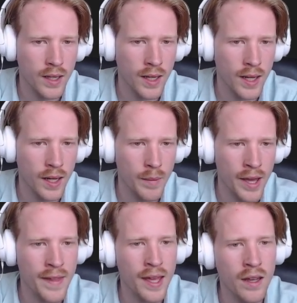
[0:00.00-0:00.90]

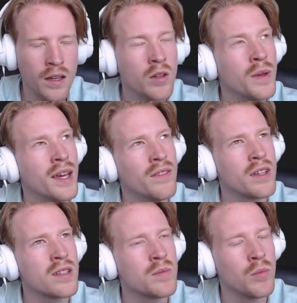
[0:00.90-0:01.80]
And then, do we have an
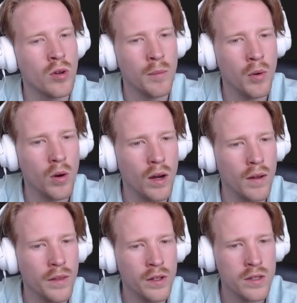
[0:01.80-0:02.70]
explore more?
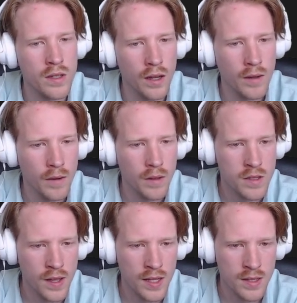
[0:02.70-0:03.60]
There's none.
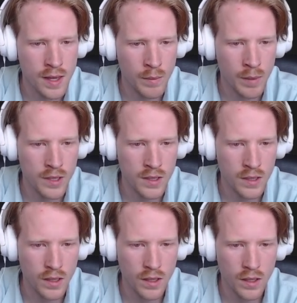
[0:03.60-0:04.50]
So that maybe's
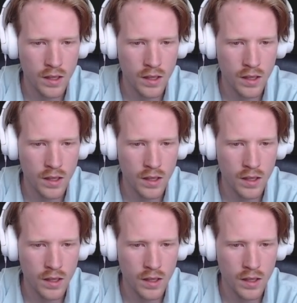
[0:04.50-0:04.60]
good.